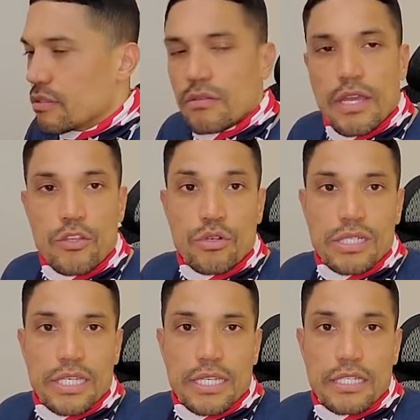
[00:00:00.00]
And you
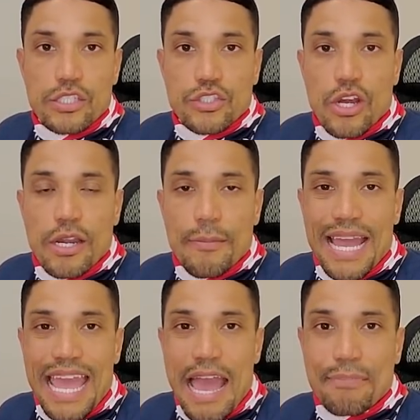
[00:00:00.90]
click Start My
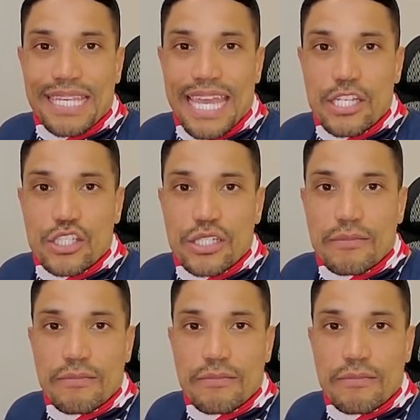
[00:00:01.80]
Application.